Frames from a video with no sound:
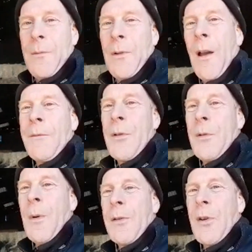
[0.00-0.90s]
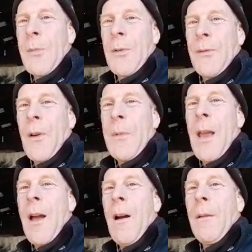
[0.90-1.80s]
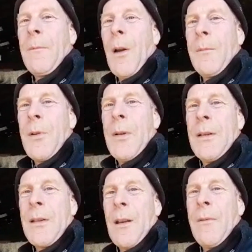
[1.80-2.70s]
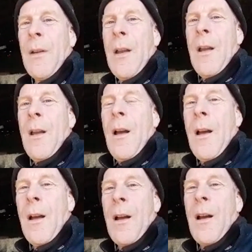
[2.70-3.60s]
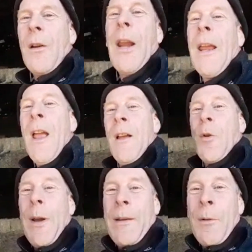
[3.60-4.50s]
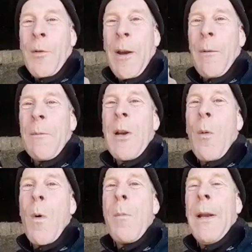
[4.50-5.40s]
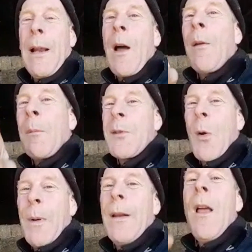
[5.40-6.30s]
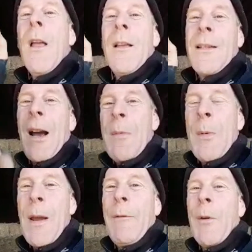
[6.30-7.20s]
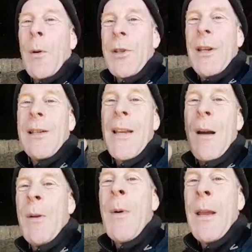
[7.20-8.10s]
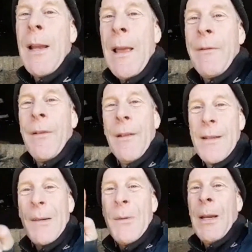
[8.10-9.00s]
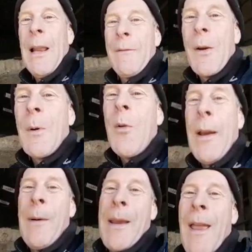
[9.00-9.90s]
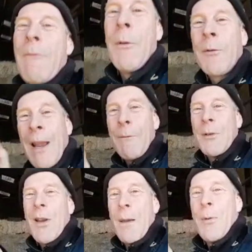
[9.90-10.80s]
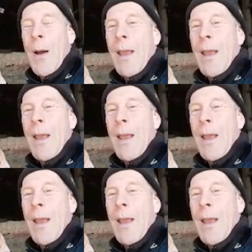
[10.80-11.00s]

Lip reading: Listen, I have to do most jobs on the farm. Yeah, I'm doing stuff. Okay, quick one. We've got 1 minute and I'm stopping. Tell me if you're watching this. Tell me where you live. Tell me where you live. Come on, quick. Everyone, type away.